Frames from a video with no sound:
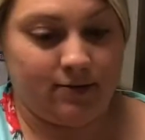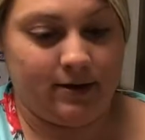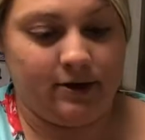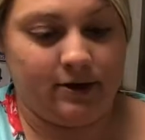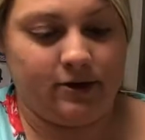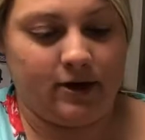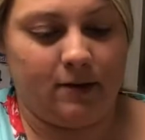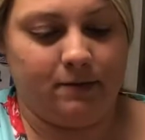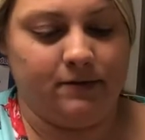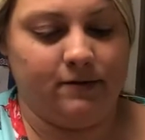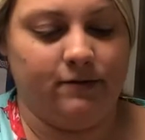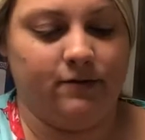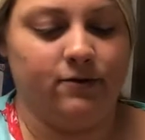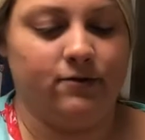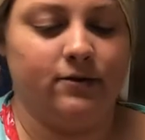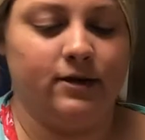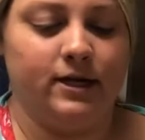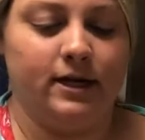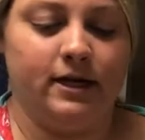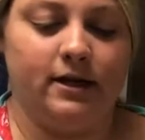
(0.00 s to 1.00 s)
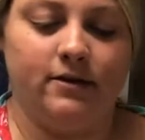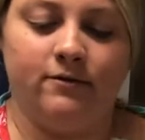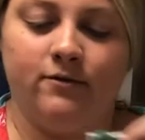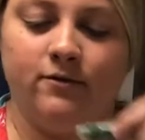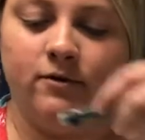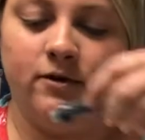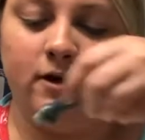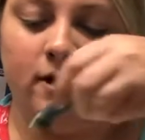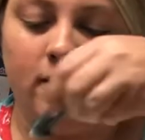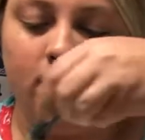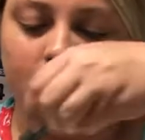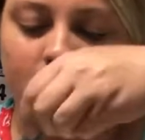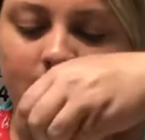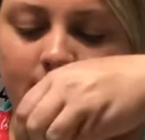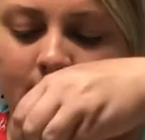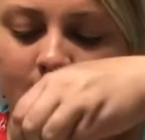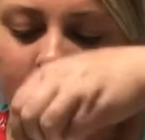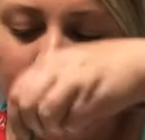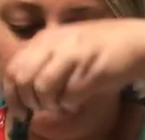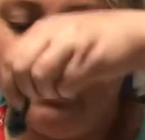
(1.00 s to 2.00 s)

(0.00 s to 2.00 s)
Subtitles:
drops of green food coloring in.